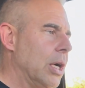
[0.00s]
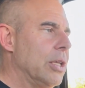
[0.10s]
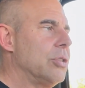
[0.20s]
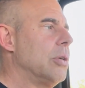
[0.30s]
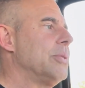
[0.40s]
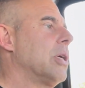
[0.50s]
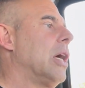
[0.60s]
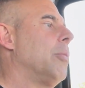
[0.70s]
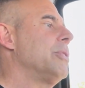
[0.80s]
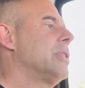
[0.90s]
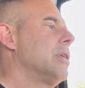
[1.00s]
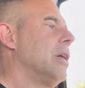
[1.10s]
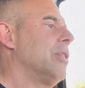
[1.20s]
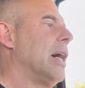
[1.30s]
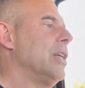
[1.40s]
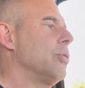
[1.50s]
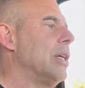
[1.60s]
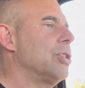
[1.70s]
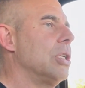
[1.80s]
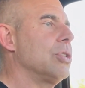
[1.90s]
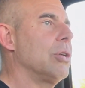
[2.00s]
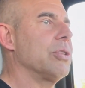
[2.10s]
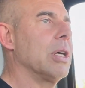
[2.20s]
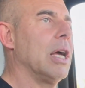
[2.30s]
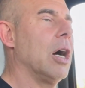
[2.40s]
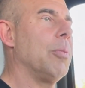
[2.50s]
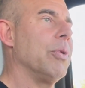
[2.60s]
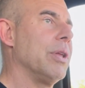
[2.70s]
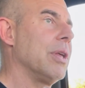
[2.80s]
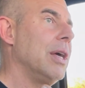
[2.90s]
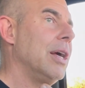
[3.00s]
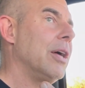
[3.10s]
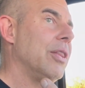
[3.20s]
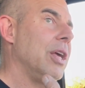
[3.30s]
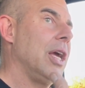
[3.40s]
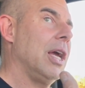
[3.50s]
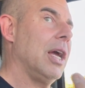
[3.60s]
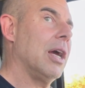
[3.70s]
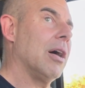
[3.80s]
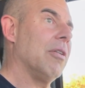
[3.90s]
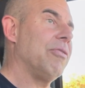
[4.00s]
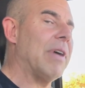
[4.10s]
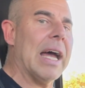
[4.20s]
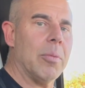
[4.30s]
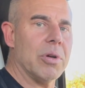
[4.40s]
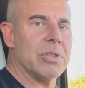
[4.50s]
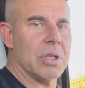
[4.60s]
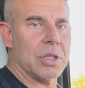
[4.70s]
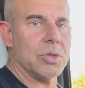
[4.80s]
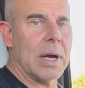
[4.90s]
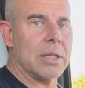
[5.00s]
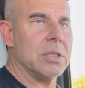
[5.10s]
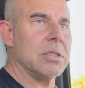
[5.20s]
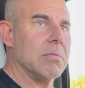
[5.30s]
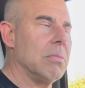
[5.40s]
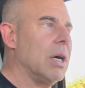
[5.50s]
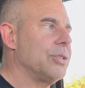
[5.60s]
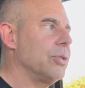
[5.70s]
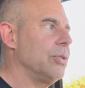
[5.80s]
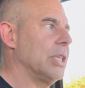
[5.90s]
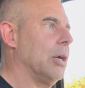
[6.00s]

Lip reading: The sodium is going to help with hydration. It's also going to help with the fibers and the contractions of muscles.